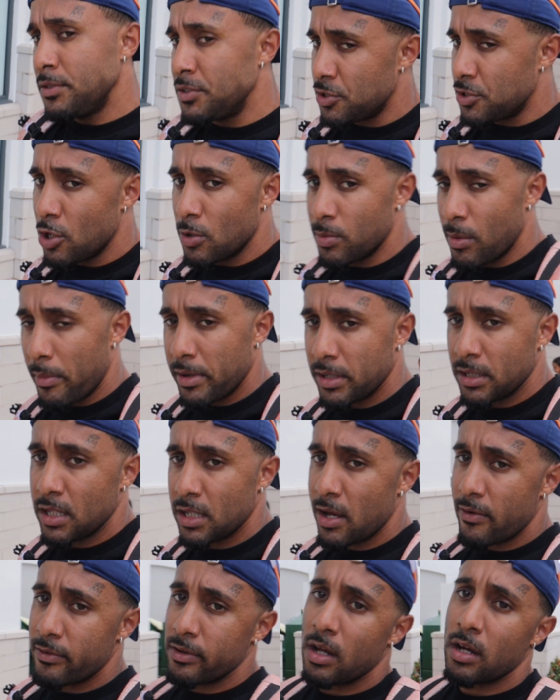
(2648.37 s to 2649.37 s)
dope. I mean, they
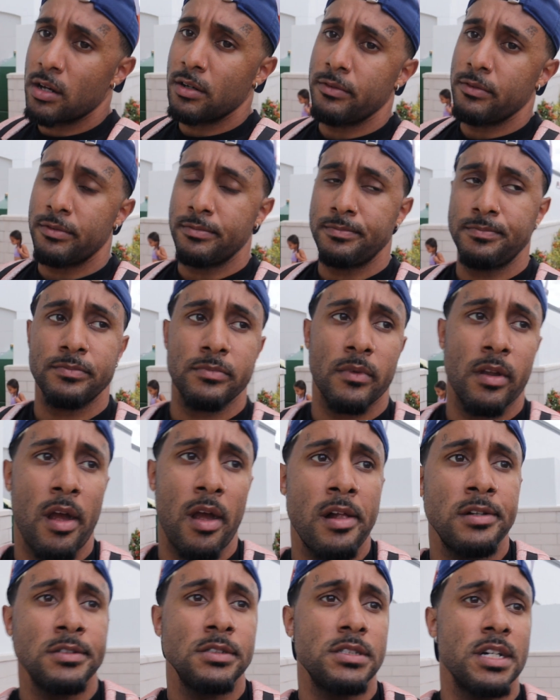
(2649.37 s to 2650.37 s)
have a lot of
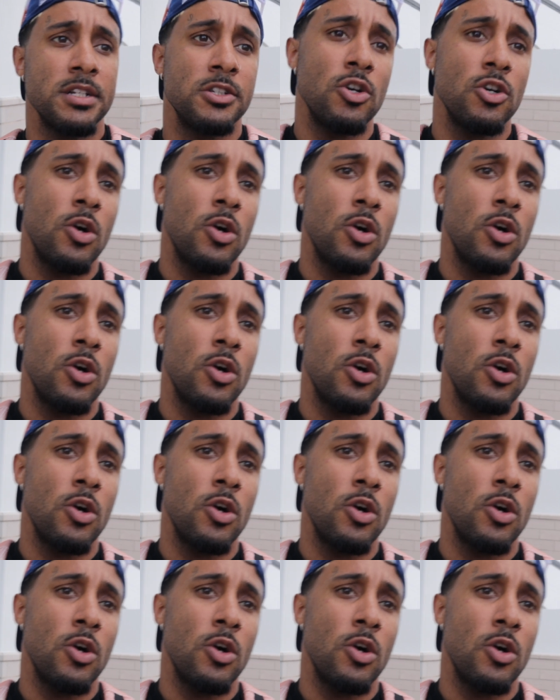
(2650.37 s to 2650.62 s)
like